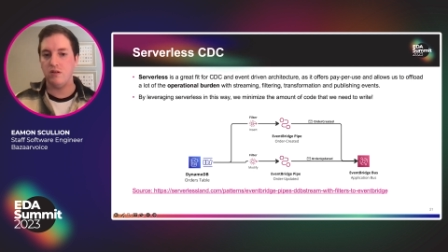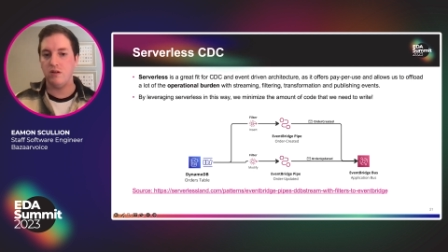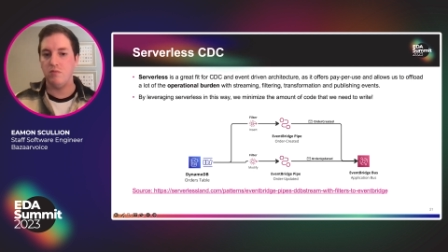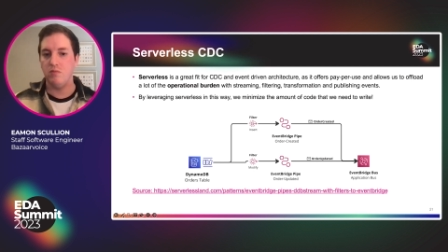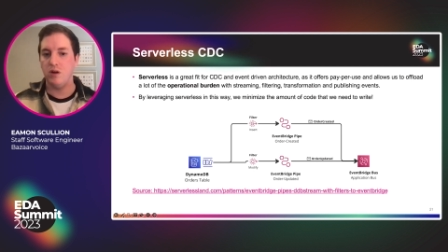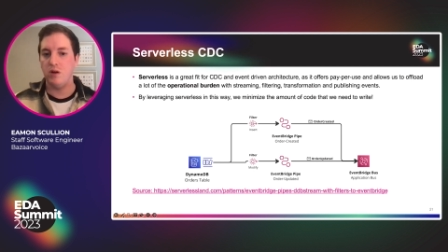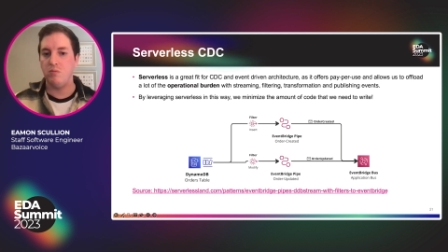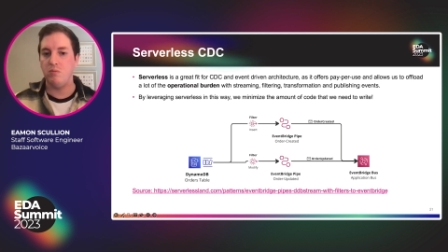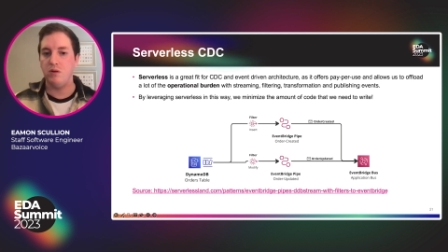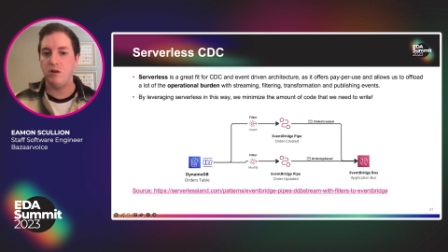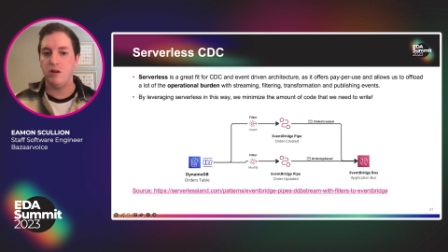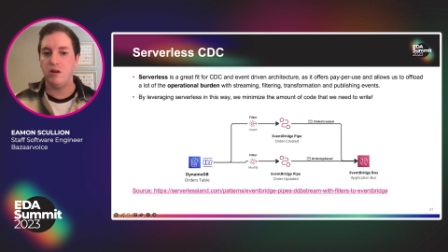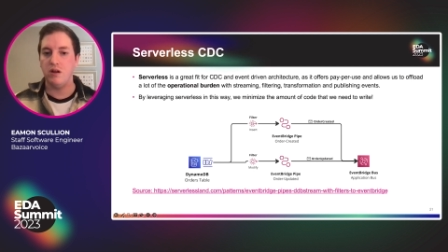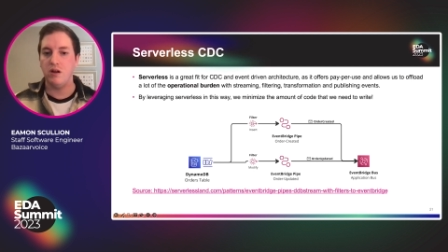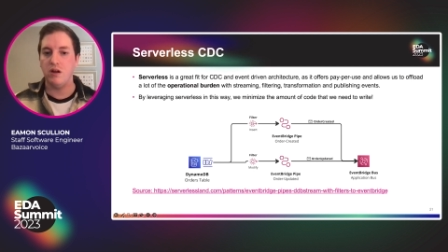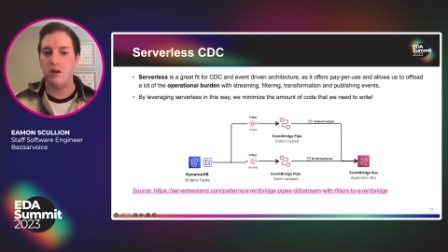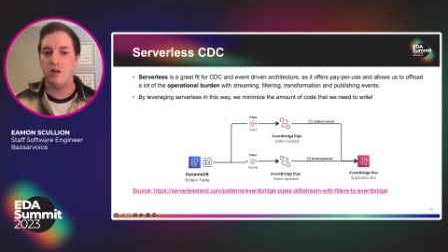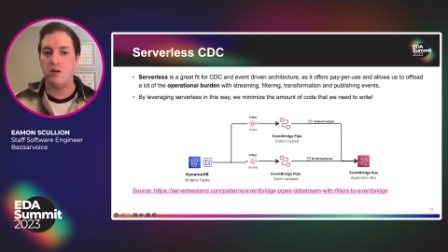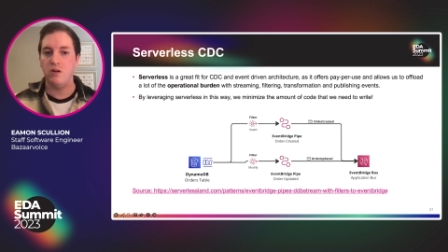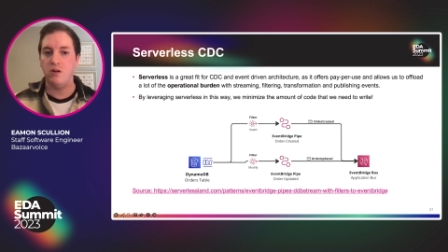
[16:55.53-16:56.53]
It might be
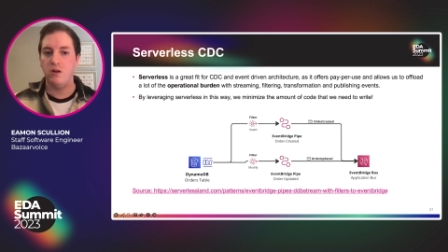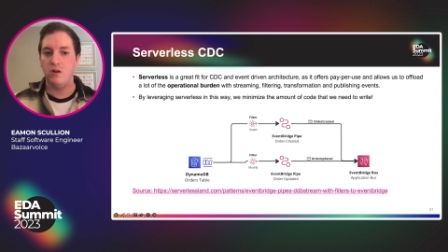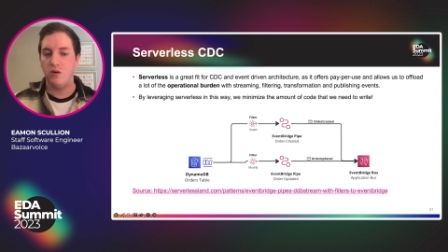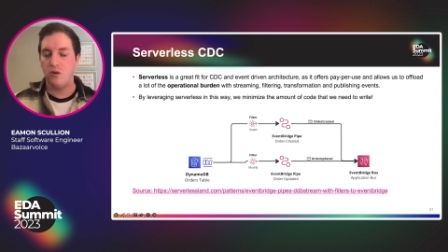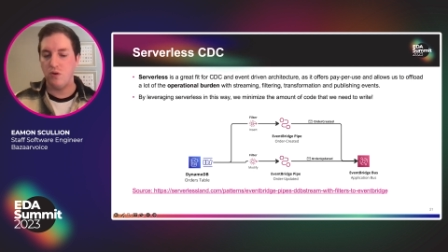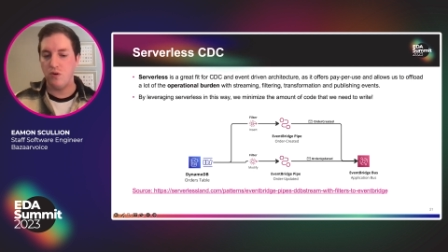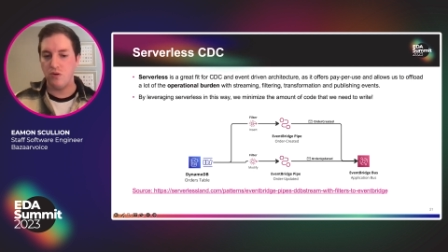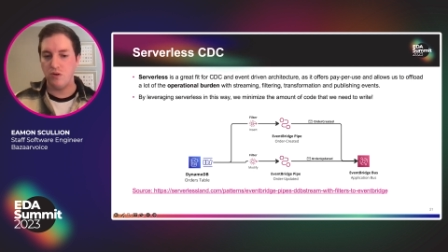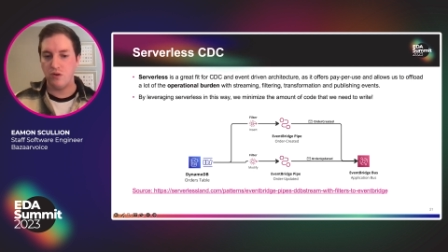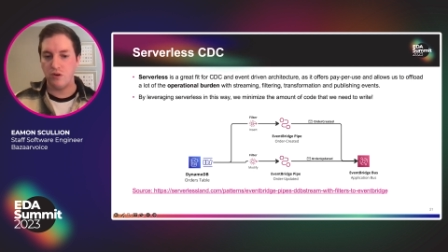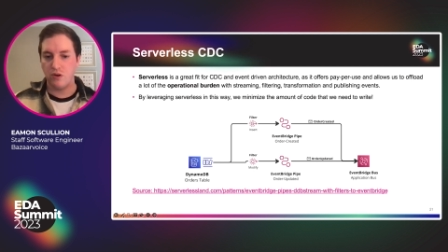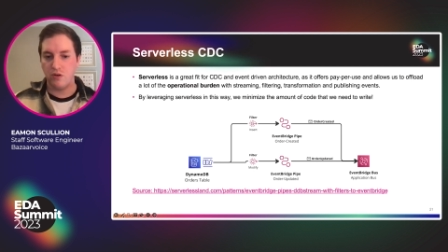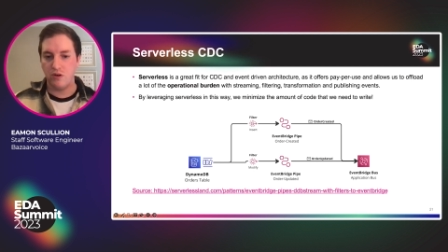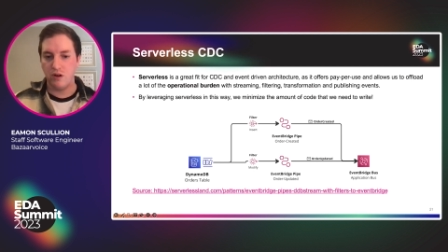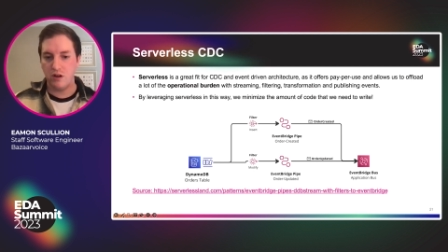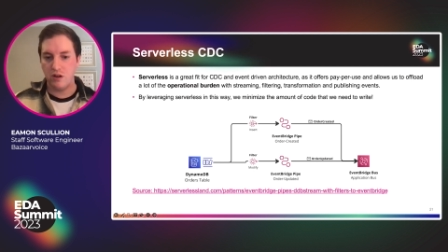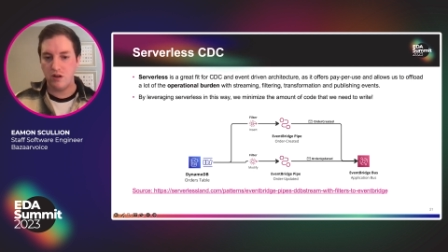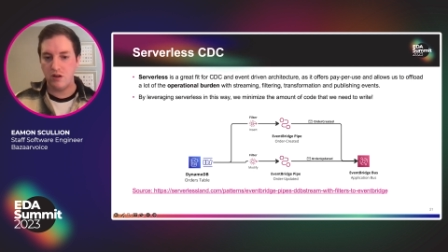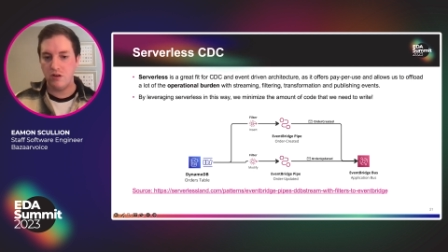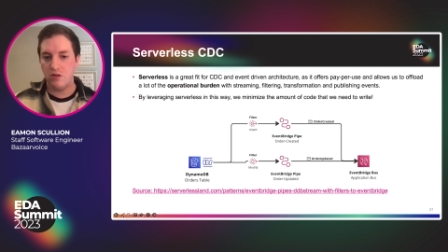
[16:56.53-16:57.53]
a order
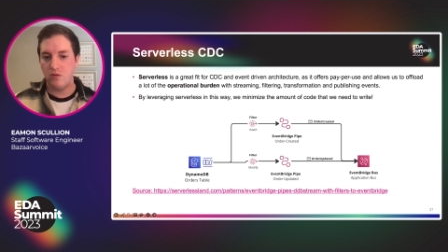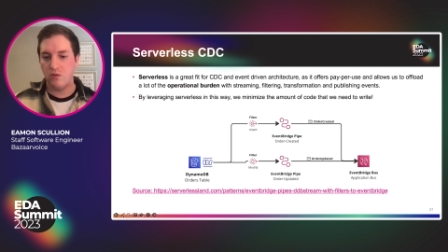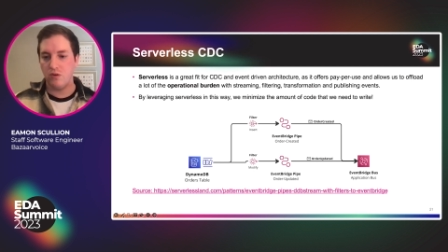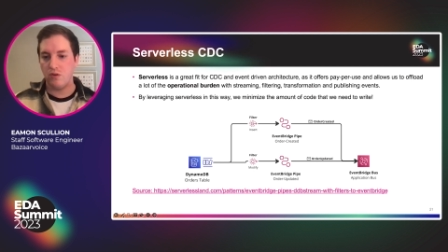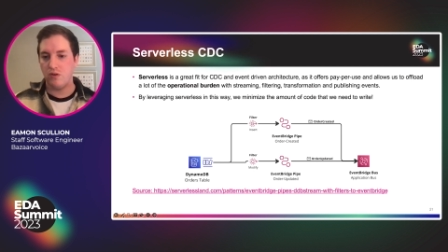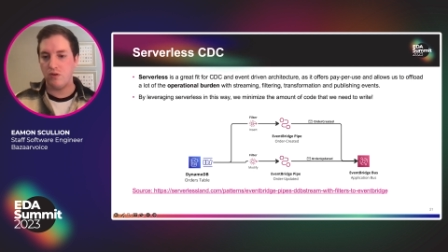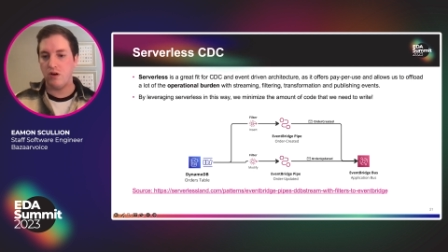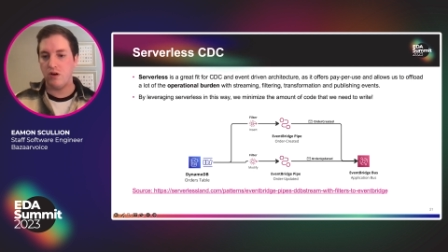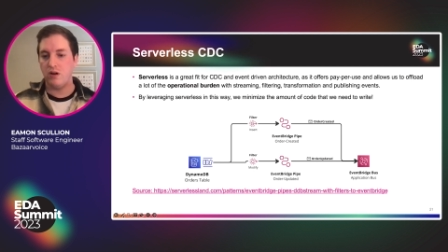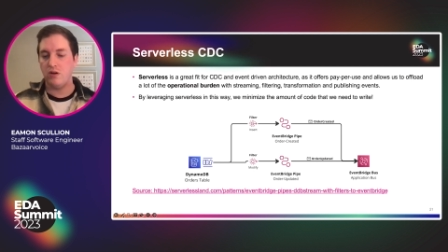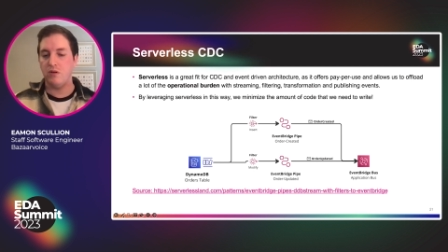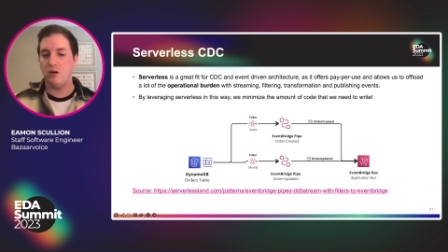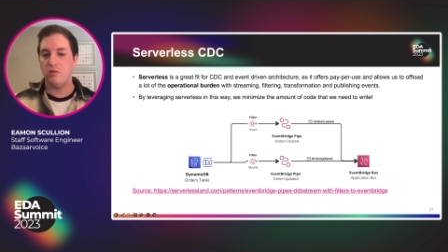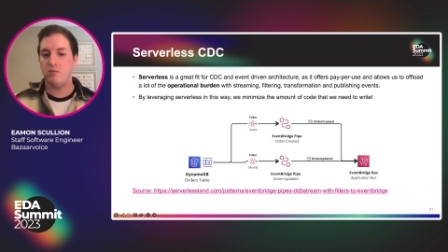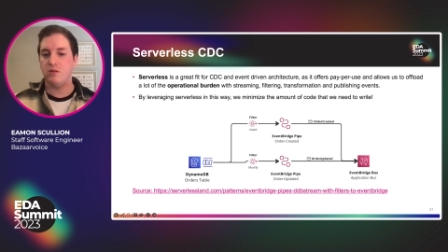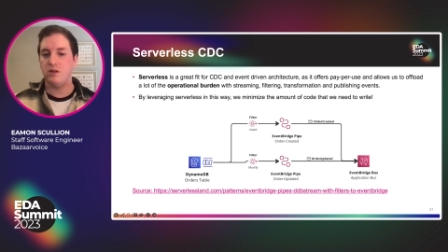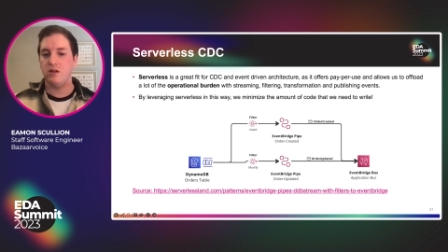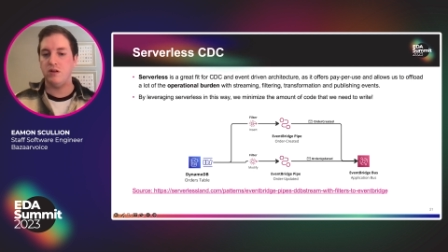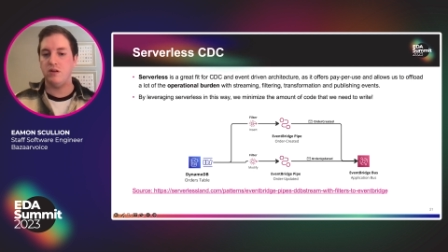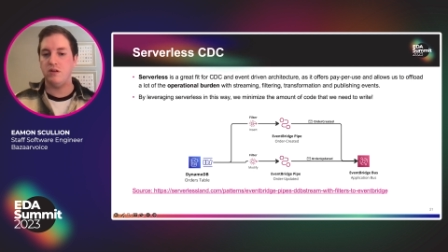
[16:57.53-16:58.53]
created, order
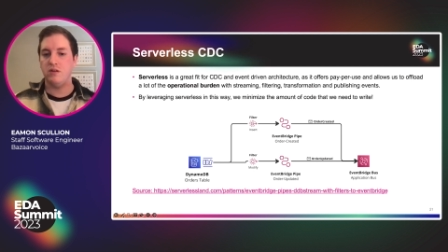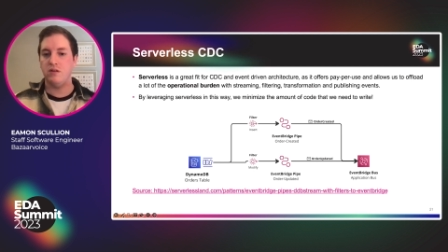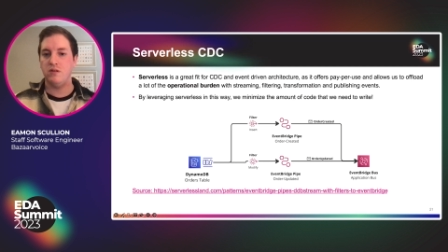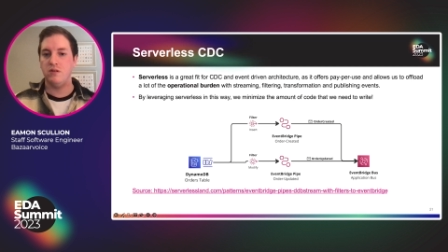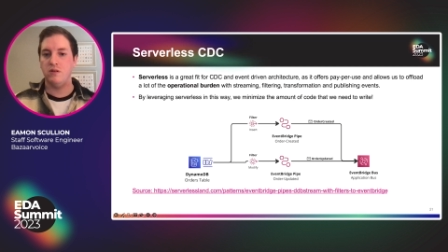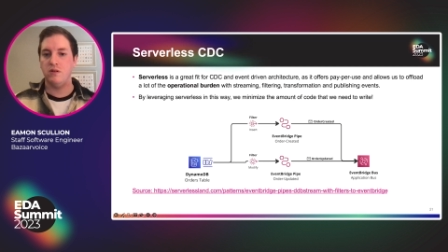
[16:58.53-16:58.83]
updated,